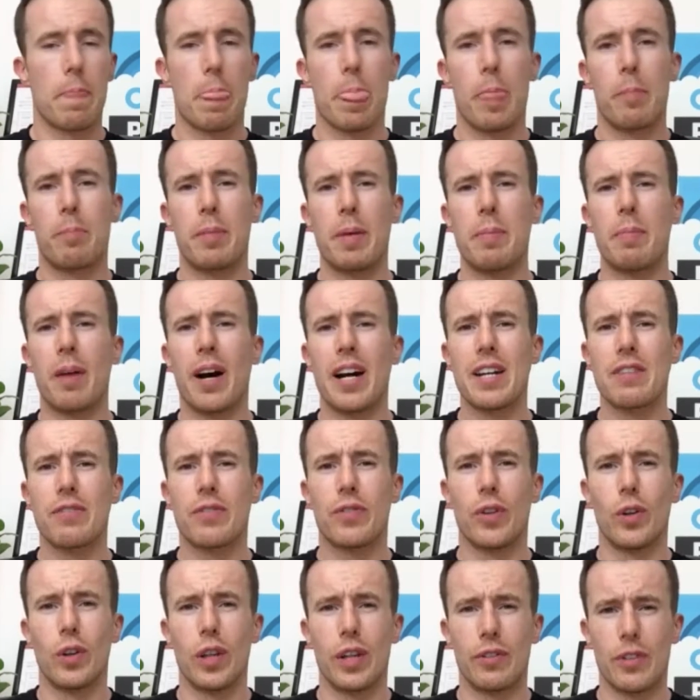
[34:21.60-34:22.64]
Be
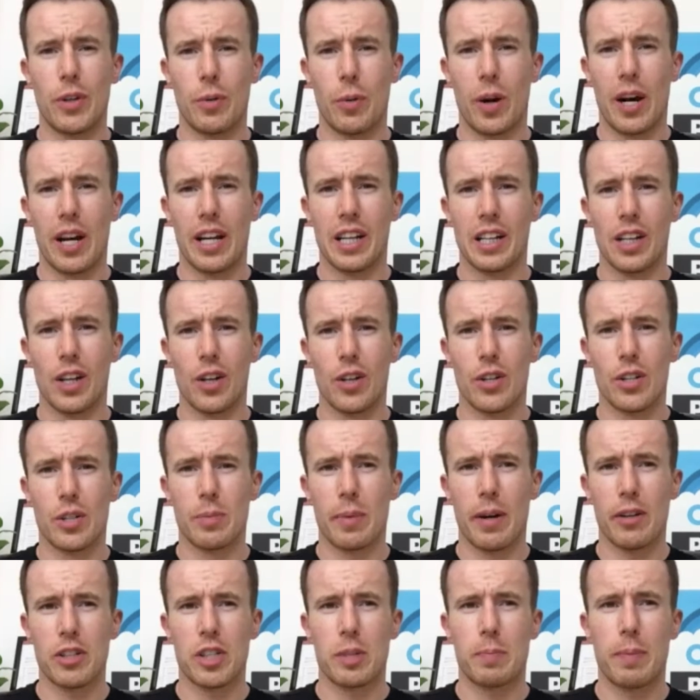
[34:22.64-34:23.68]
mindful if you're writing loads
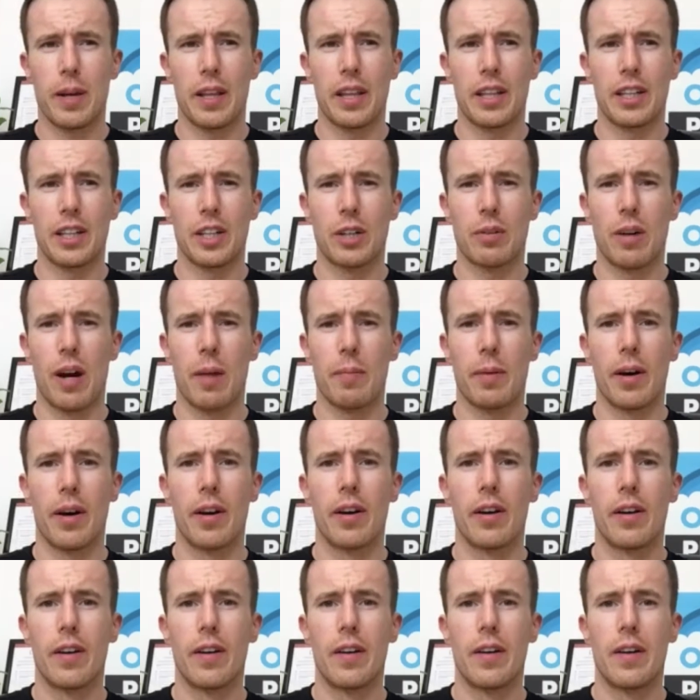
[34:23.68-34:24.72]
about spelling and grammar,
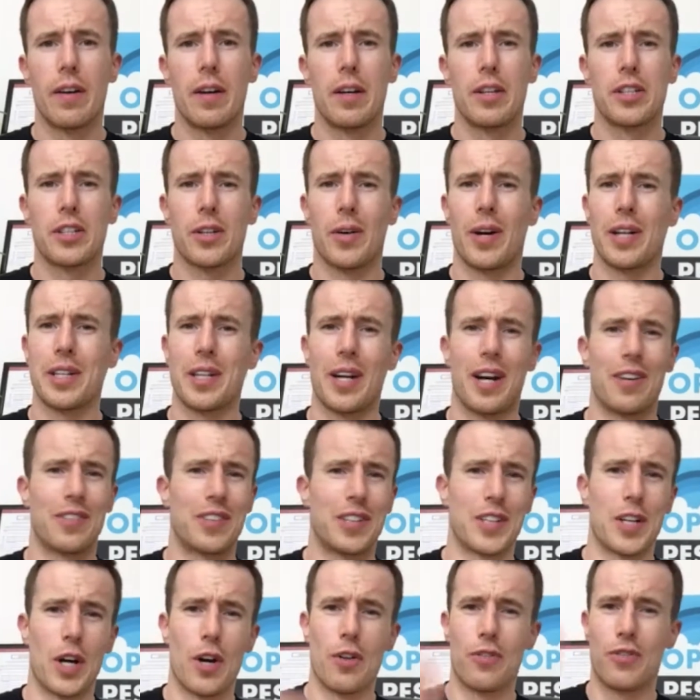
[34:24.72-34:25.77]
so I don't have
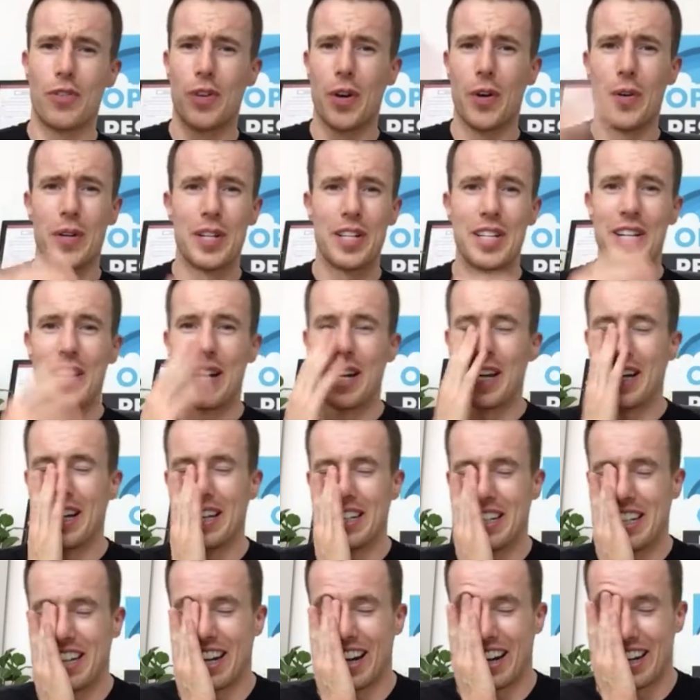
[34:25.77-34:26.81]
to go through
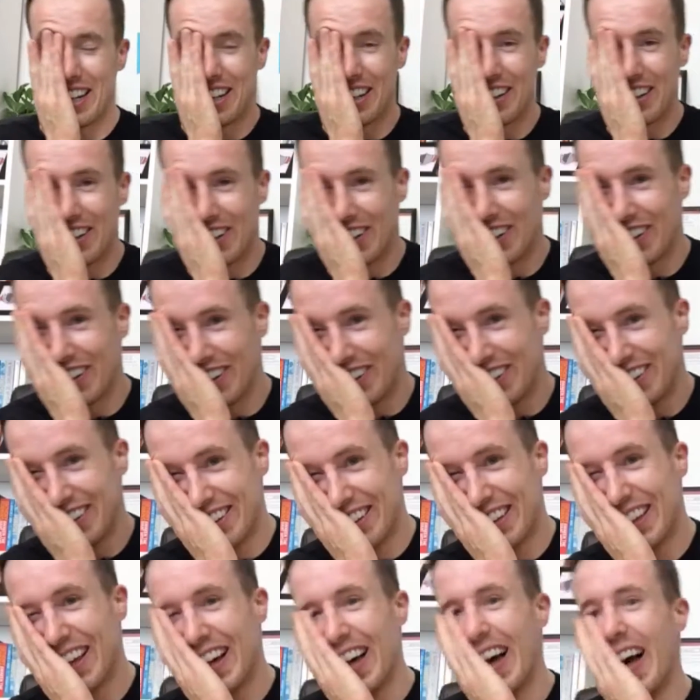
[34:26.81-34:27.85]
and check it all.
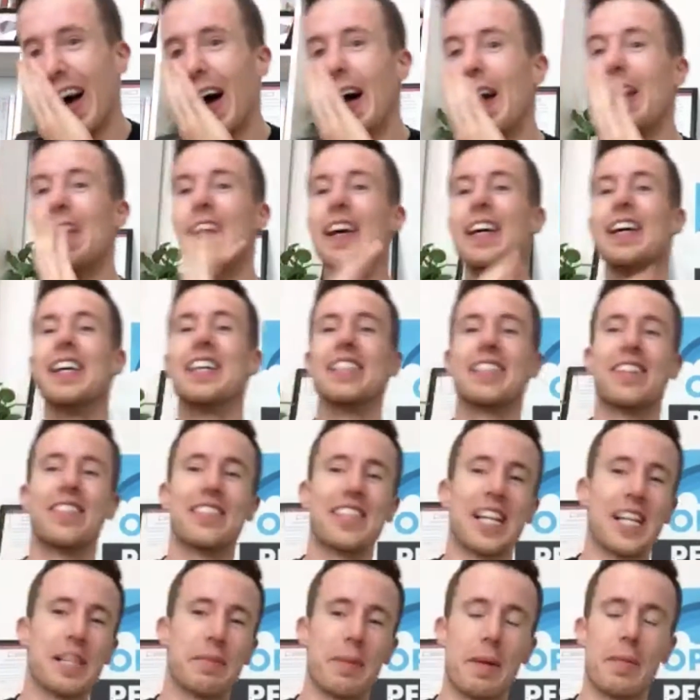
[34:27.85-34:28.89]

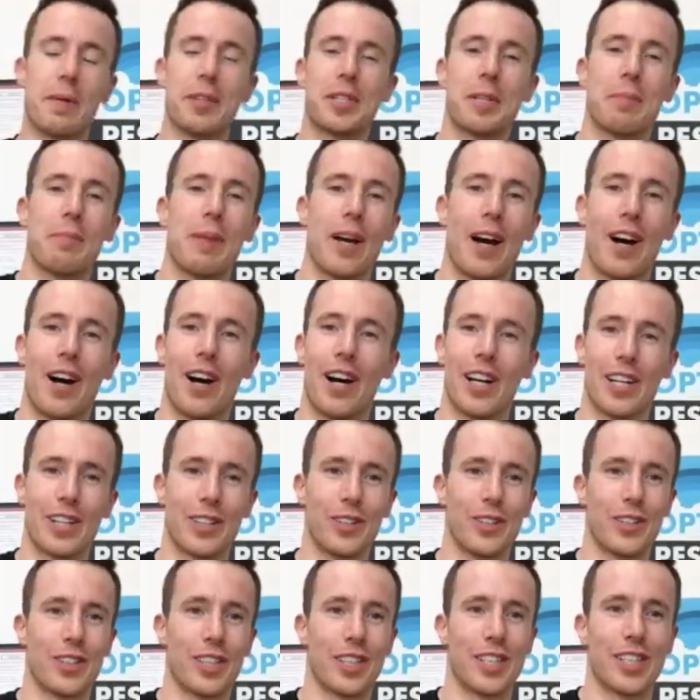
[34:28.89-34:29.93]
Sometimes people submit
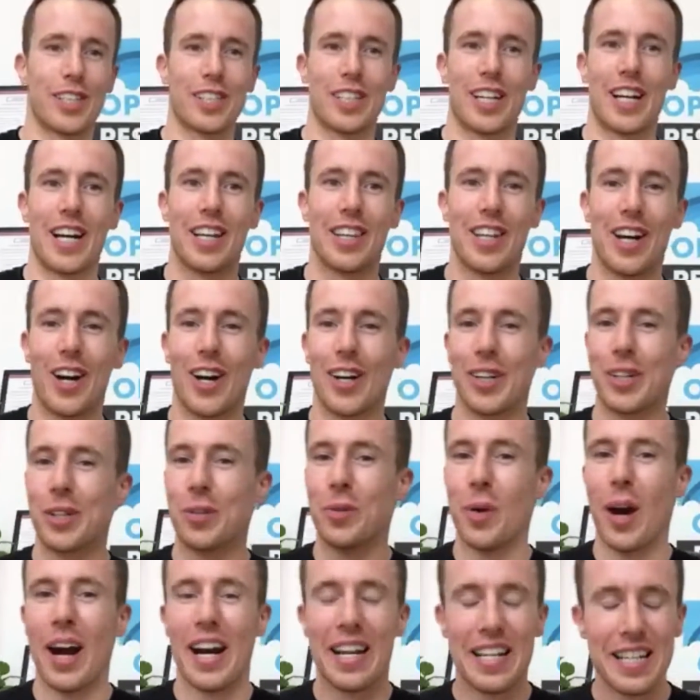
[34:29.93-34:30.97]
articles to the site that are
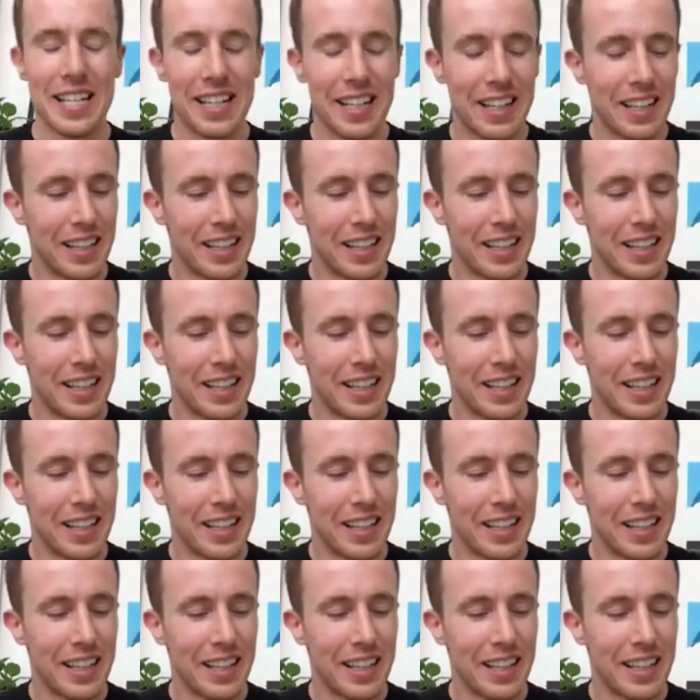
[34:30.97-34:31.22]
great,